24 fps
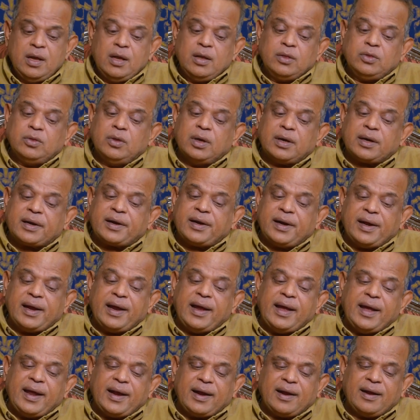the
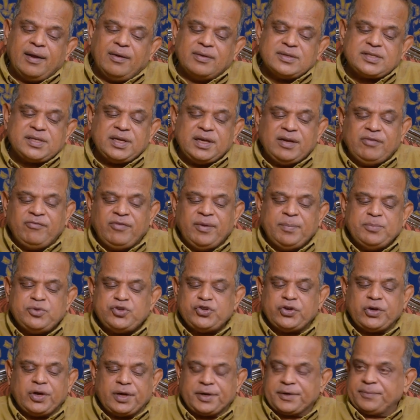see
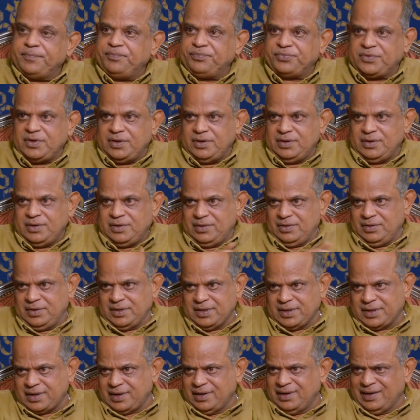VIBGR,
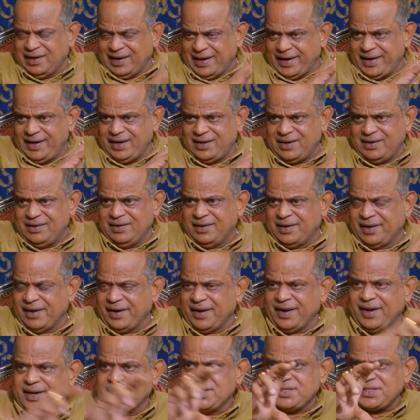the light
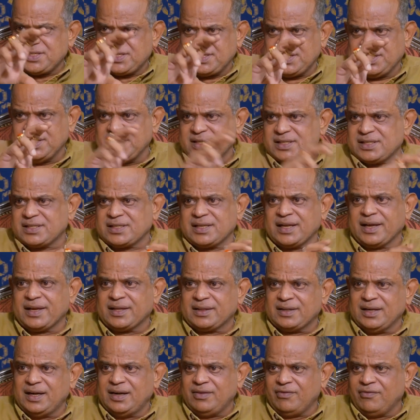range is like
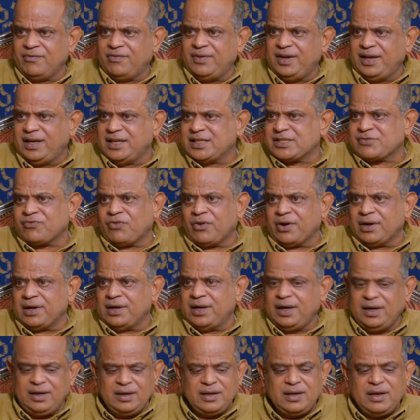that. V is
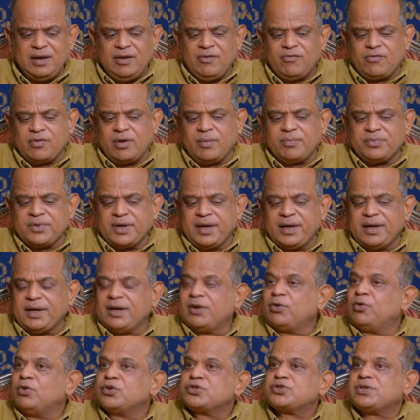violet. From there it
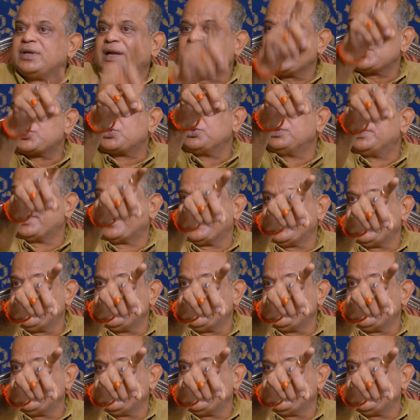goes last to the red.